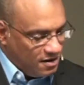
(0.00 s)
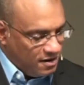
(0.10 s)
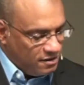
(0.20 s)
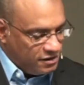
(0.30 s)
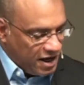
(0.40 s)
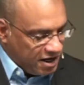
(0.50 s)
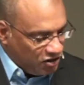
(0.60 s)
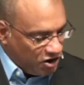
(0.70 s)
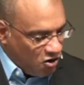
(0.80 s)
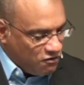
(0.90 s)
taking
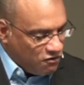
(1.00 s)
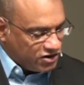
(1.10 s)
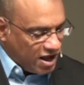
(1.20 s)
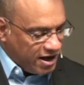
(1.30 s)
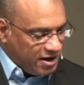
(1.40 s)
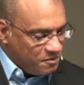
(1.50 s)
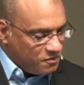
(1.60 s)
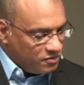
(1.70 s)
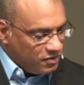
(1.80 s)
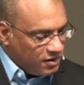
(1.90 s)
the oversight
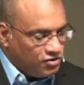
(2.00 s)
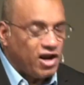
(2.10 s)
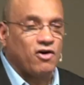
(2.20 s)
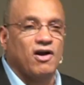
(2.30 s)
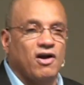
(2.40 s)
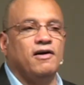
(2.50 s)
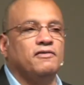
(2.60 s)
thereof.